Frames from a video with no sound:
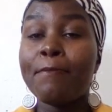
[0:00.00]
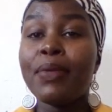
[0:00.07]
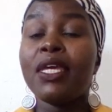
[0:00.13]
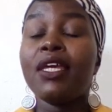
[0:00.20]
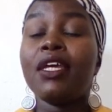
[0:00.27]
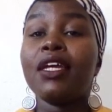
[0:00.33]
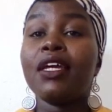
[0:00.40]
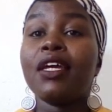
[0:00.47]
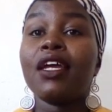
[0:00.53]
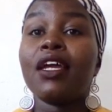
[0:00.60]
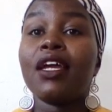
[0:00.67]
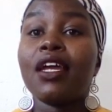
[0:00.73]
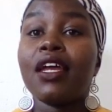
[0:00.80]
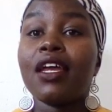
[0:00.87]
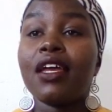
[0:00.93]
being
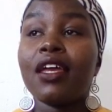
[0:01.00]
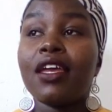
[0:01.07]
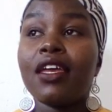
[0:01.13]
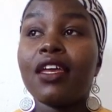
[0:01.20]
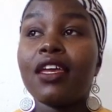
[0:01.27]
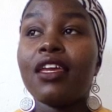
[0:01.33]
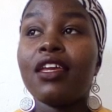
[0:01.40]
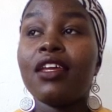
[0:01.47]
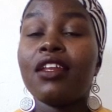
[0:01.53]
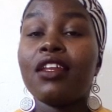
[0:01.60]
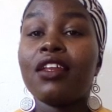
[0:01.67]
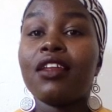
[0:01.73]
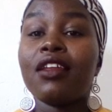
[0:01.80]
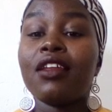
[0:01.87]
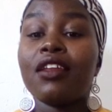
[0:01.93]
in
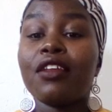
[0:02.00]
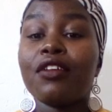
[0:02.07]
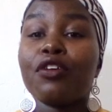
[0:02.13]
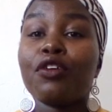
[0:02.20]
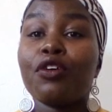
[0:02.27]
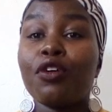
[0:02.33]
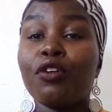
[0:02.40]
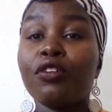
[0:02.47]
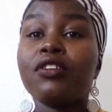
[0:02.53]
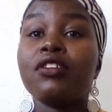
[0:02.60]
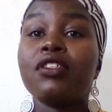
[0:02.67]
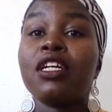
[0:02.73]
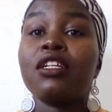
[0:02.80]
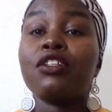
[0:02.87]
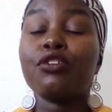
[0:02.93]

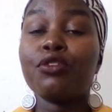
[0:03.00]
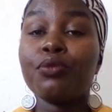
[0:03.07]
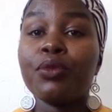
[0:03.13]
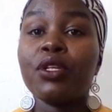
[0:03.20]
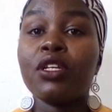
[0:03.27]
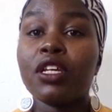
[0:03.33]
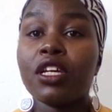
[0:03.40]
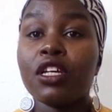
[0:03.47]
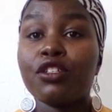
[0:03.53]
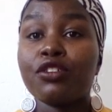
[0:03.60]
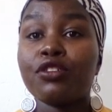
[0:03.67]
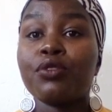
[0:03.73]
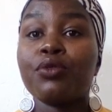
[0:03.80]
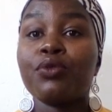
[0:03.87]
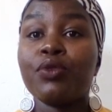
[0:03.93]
constant
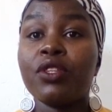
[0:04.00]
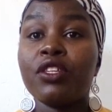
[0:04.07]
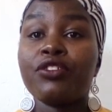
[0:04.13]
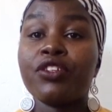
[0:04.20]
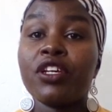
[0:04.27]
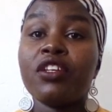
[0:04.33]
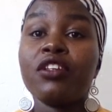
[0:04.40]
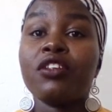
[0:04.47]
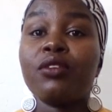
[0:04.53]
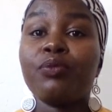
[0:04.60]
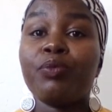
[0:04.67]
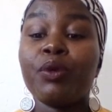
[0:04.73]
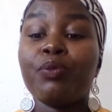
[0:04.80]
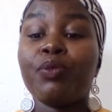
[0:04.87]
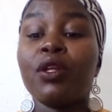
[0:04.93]
communication with
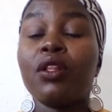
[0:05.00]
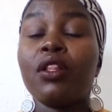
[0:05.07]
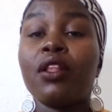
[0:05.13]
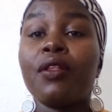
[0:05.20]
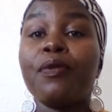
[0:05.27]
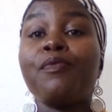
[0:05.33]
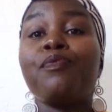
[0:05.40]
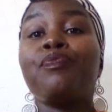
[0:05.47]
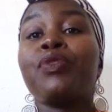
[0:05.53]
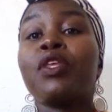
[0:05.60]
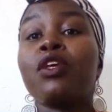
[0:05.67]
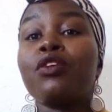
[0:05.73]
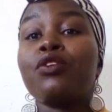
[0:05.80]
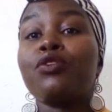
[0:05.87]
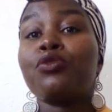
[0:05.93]
Chinese people.
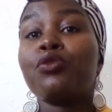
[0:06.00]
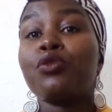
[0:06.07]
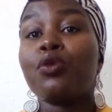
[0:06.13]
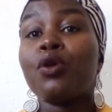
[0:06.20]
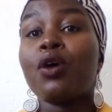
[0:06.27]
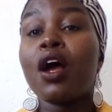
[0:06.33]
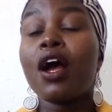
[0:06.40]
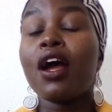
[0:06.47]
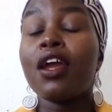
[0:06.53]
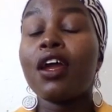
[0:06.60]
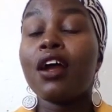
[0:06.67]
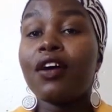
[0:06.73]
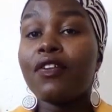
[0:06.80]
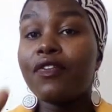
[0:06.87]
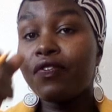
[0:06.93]
So I
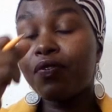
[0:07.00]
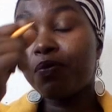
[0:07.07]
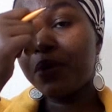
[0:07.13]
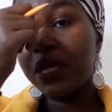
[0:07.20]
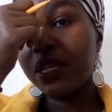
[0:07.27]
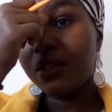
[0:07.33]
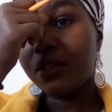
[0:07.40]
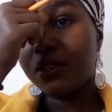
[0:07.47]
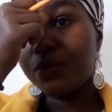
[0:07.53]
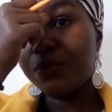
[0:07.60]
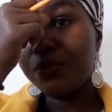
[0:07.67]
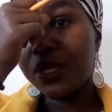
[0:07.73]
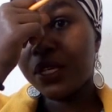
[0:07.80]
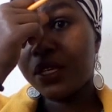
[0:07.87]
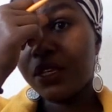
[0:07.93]
have been
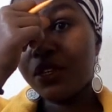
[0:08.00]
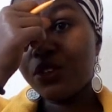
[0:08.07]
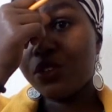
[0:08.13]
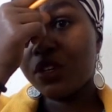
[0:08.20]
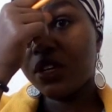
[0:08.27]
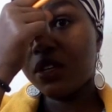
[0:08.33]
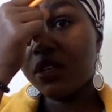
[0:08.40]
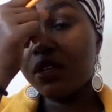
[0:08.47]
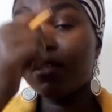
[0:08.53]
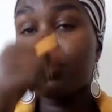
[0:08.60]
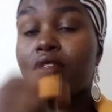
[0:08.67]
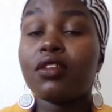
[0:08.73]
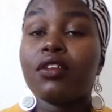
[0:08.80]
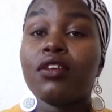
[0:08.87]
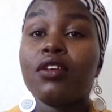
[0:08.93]
speaking
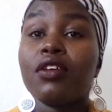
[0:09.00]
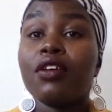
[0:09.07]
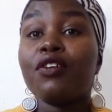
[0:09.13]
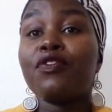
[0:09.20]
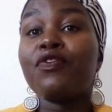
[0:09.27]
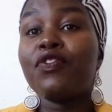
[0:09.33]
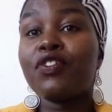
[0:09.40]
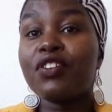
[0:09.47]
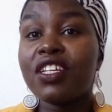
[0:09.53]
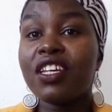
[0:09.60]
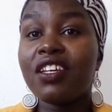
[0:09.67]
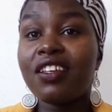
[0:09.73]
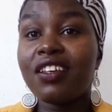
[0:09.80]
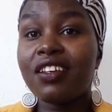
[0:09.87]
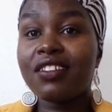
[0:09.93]
Chinese for
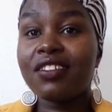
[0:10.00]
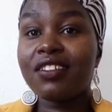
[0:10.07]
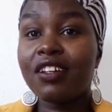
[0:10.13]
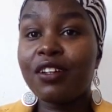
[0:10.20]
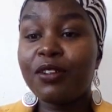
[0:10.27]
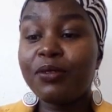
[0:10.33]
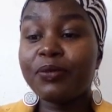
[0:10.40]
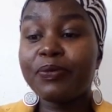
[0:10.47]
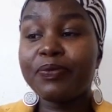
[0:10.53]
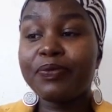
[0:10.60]
10 years now,